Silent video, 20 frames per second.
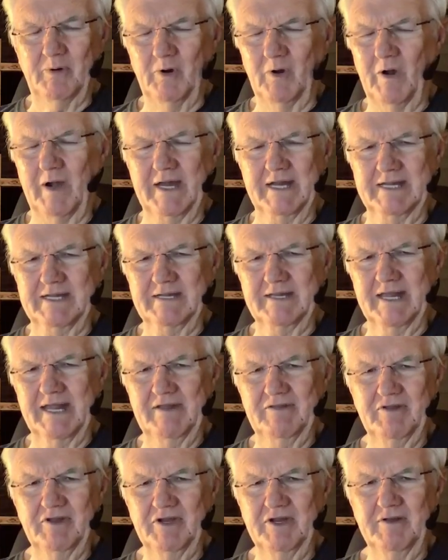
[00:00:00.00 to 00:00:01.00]
pray
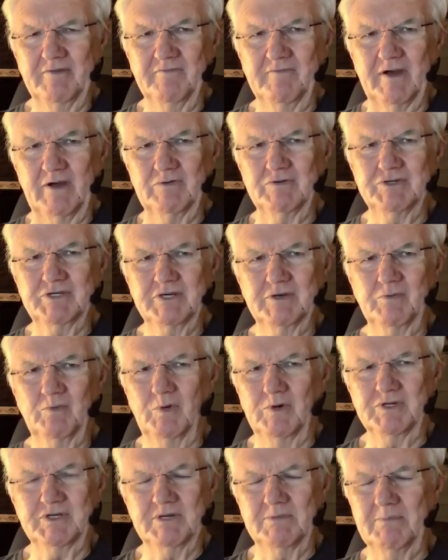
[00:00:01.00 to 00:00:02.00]
that the devotion
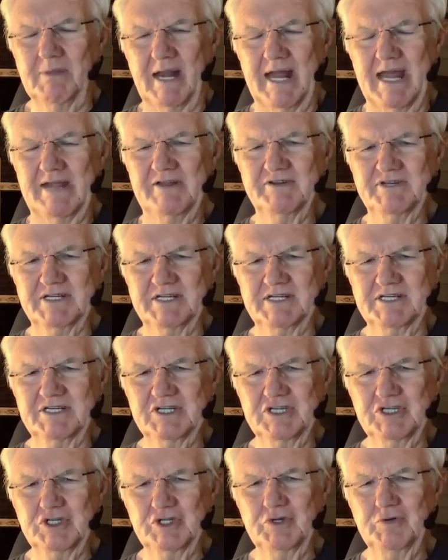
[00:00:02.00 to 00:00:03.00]
was a blessing
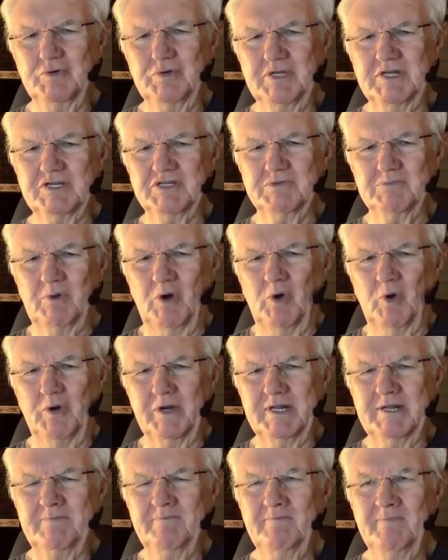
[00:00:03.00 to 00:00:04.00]
to you this
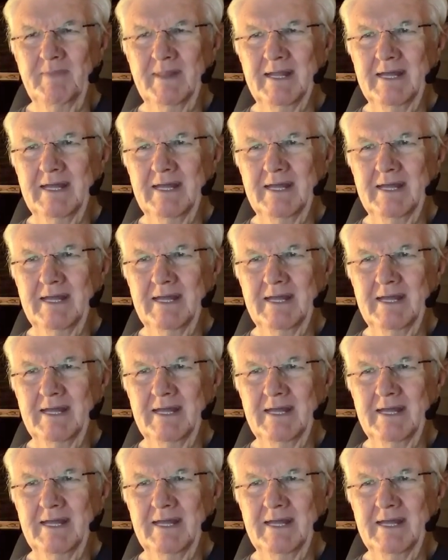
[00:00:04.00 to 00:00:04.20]
morning.